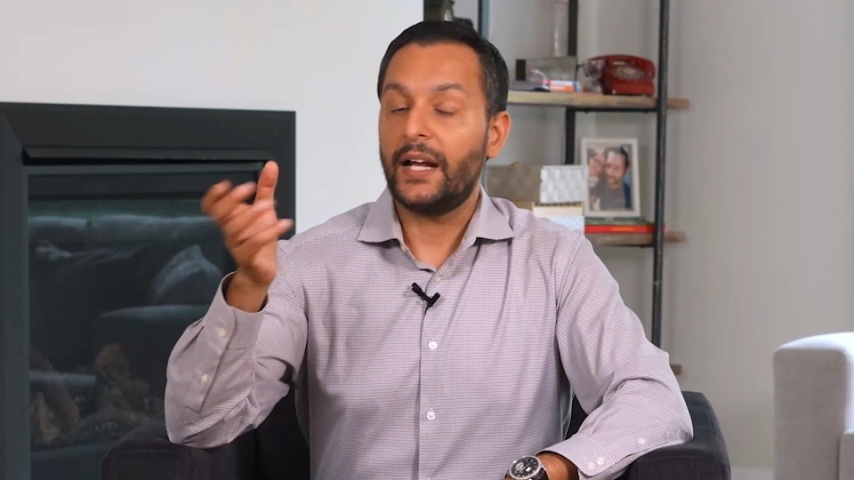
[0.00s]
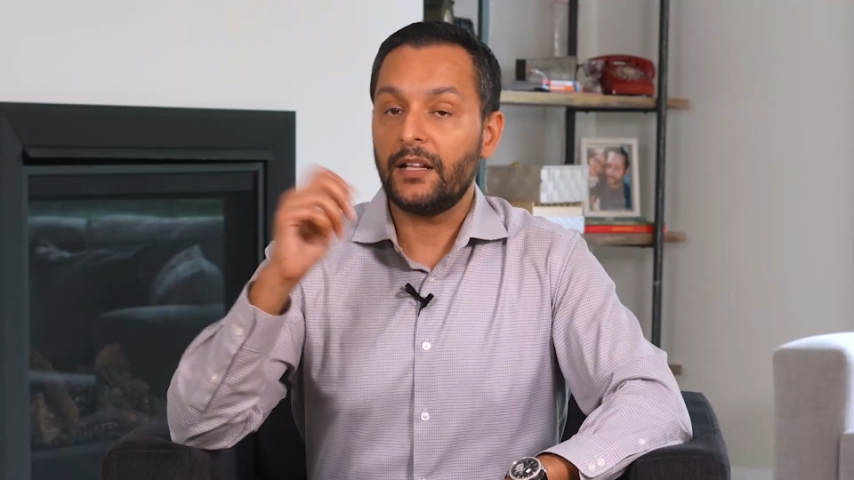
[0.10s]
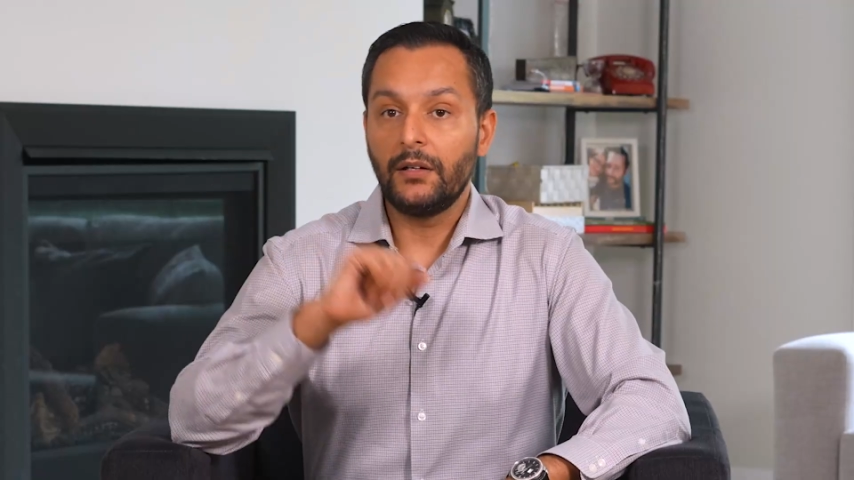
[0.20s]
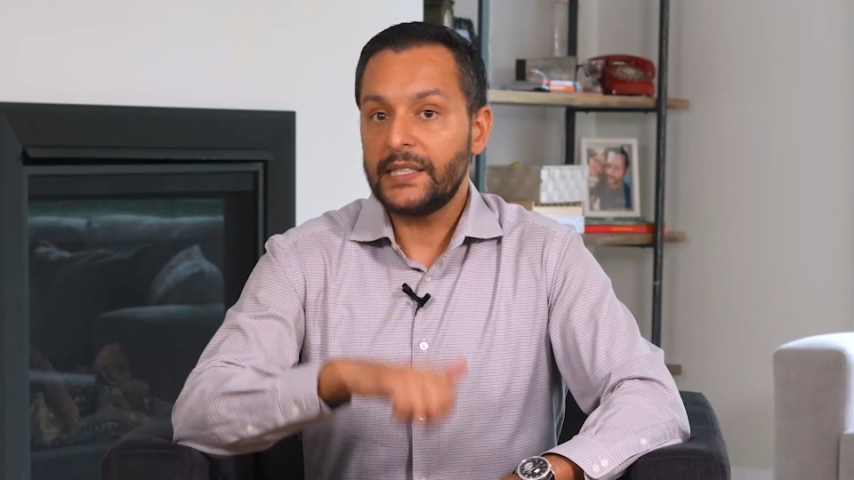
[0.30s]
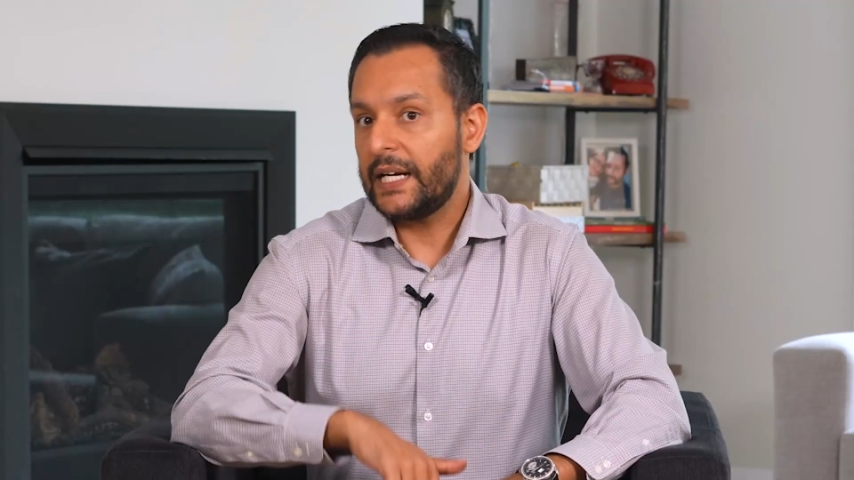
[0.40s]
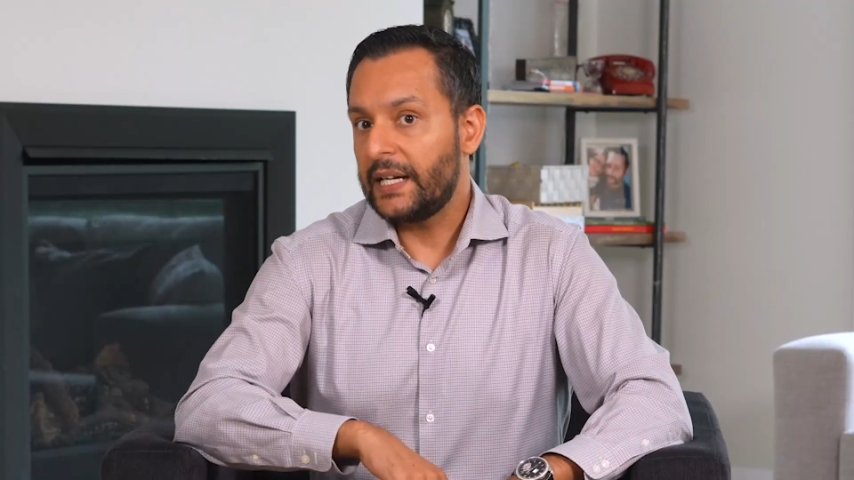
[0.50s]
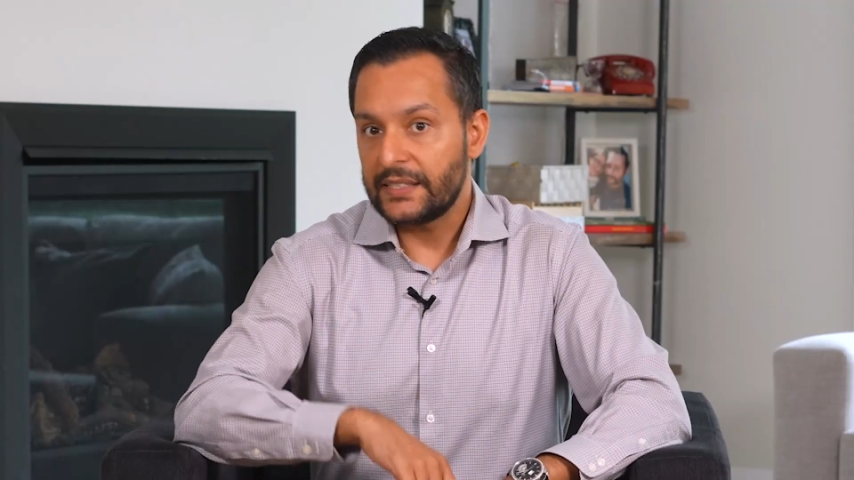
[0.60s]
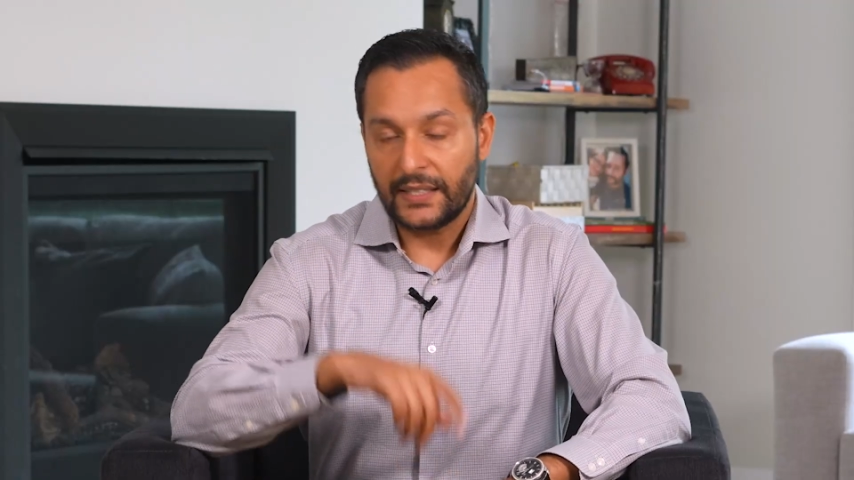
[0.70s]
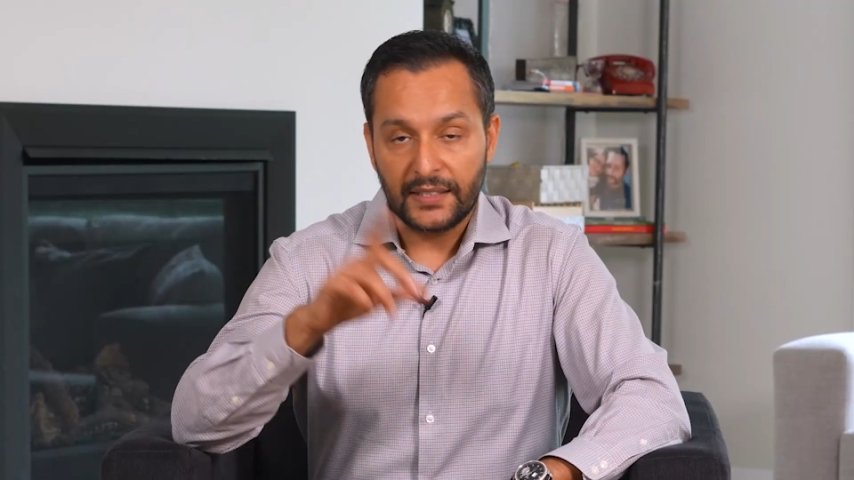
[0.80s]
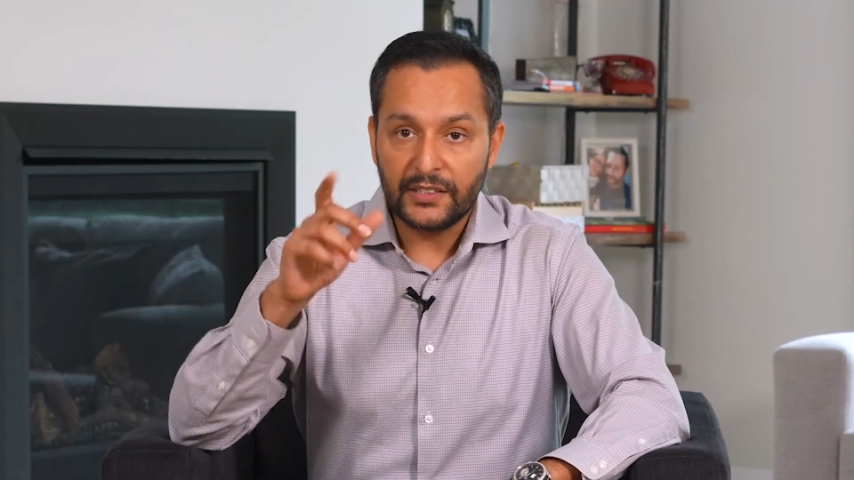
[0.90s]
I looked at it and I
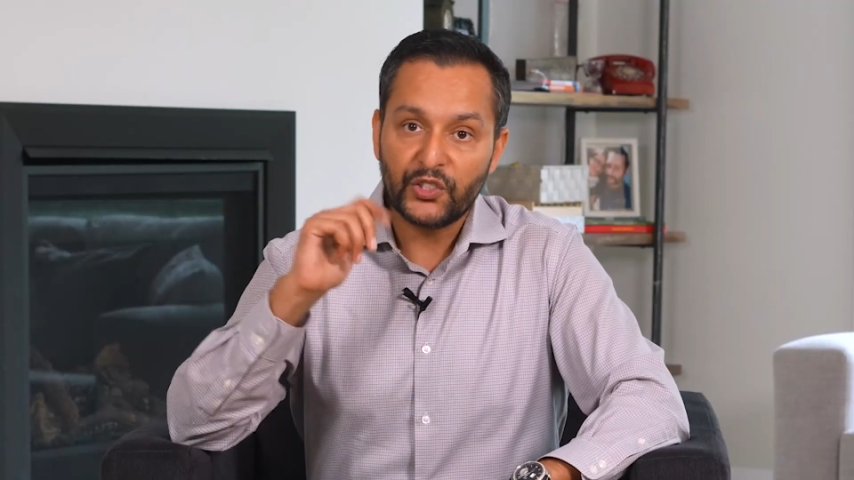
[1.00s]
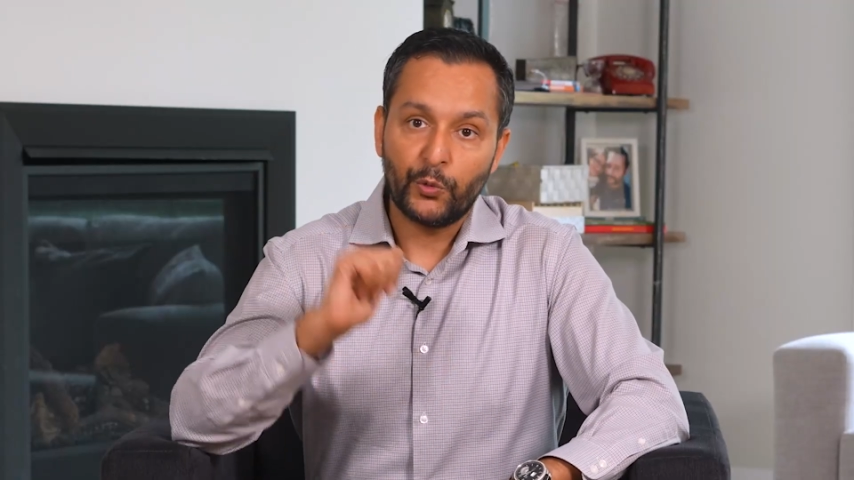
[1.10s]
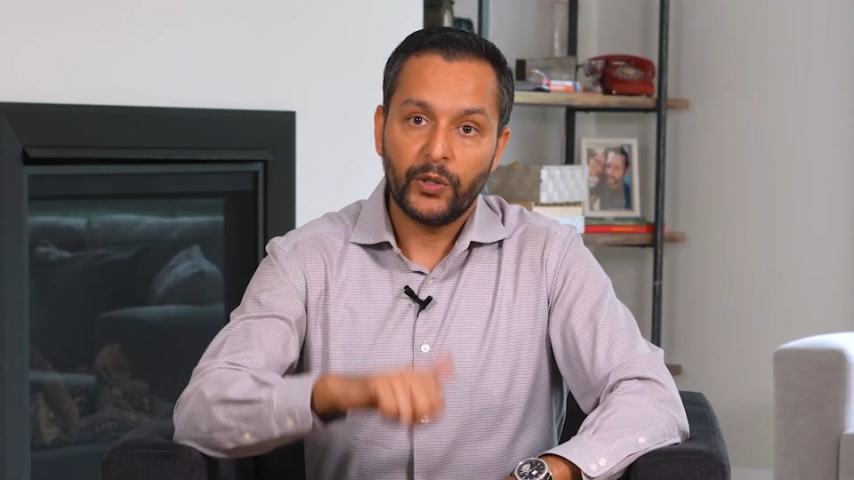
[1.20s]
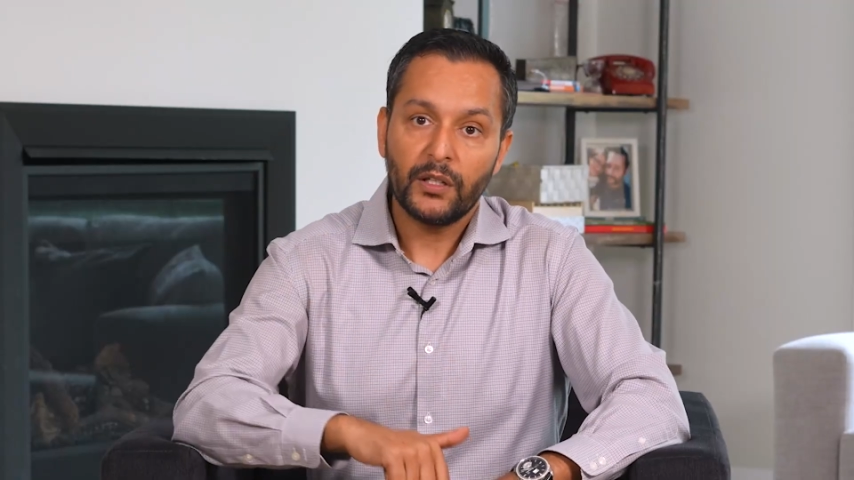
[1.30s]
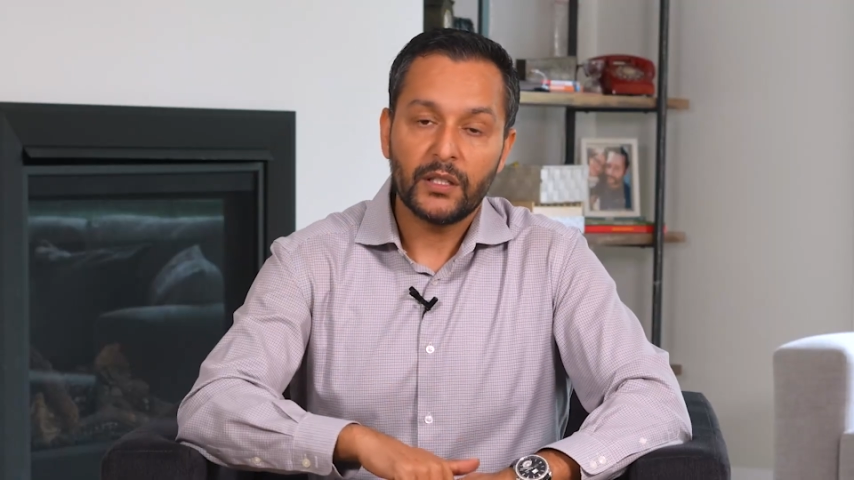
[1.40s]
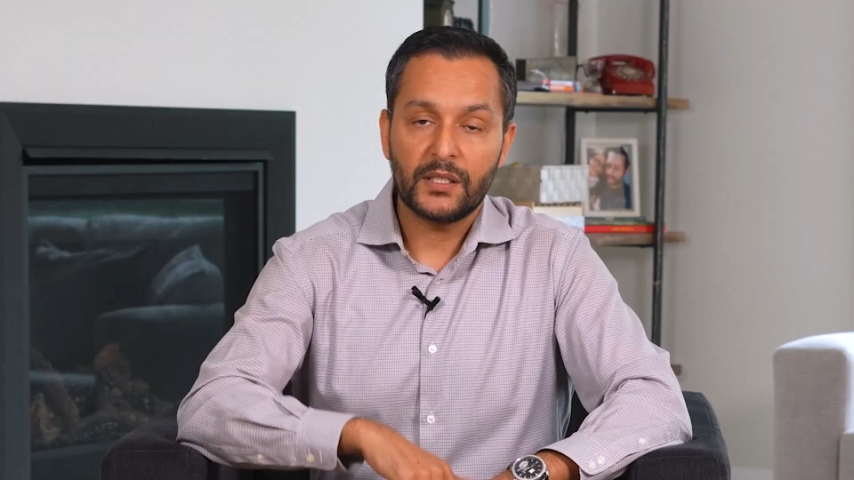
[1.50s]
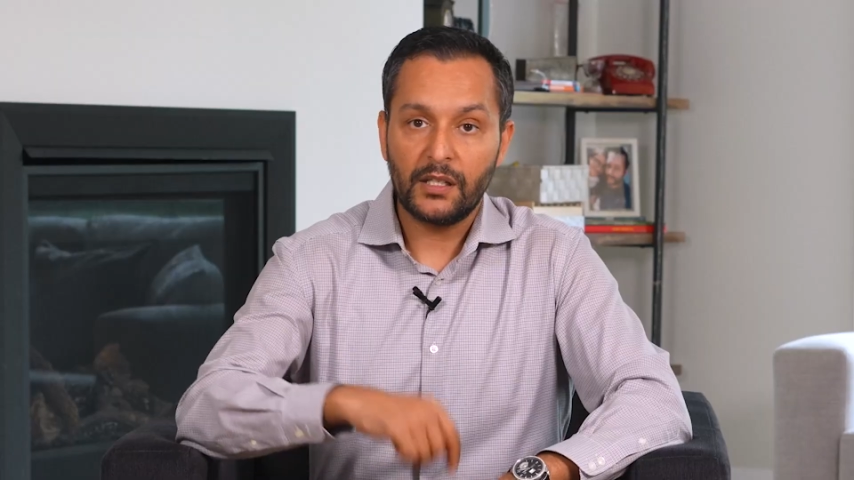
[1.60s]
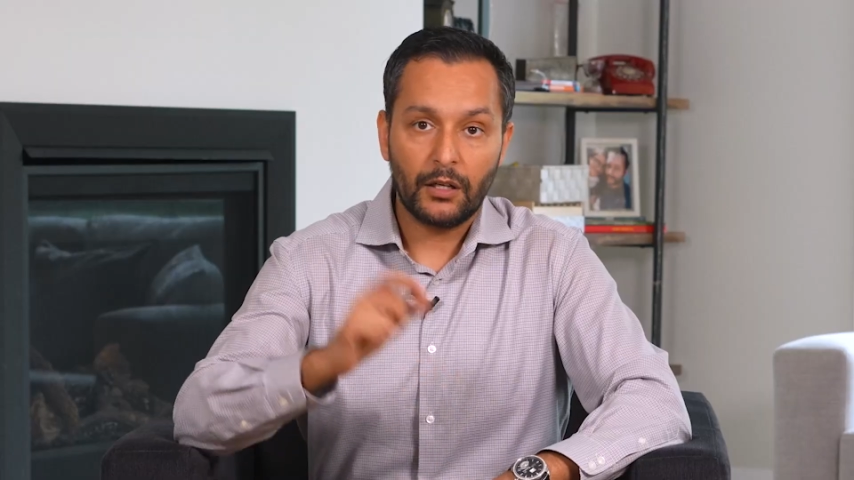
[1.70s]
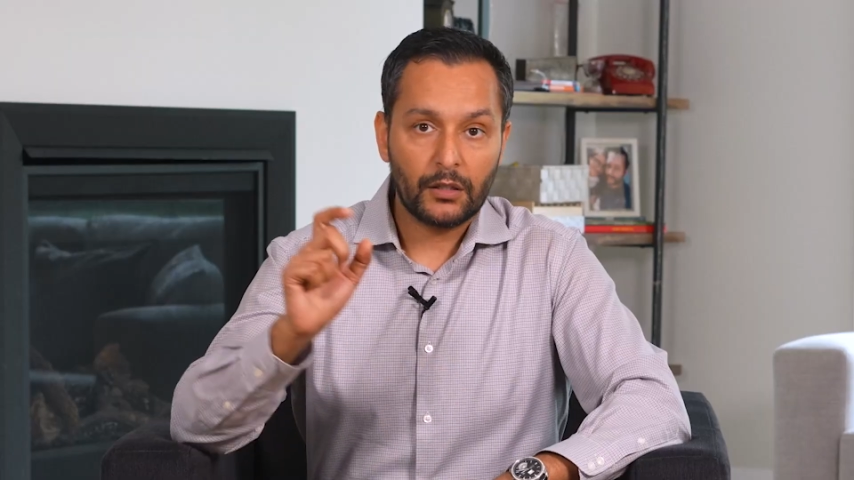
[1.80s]
said, this is a really good deal.